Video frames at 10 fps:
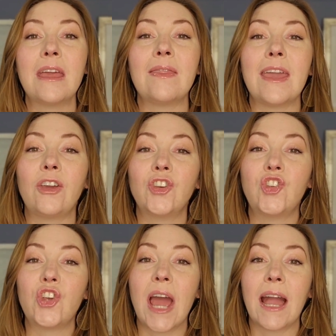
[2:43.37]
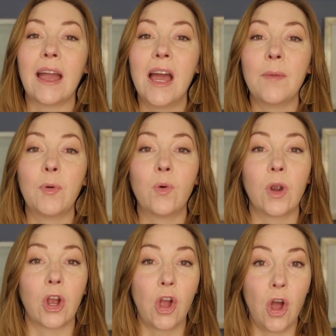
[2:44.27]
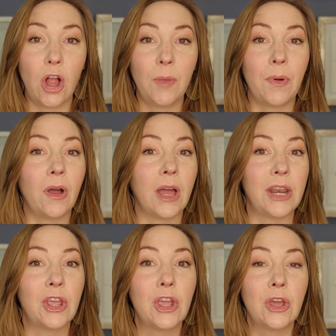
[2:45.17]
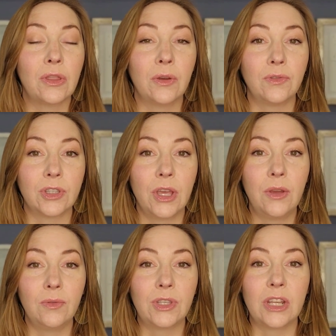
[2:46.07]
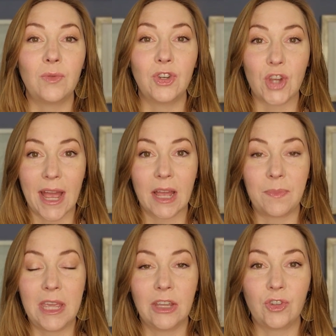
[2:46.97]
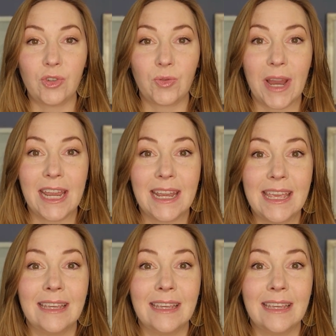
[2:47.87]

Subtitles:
they could jack up or call upon those loans and it would jack up the interest rate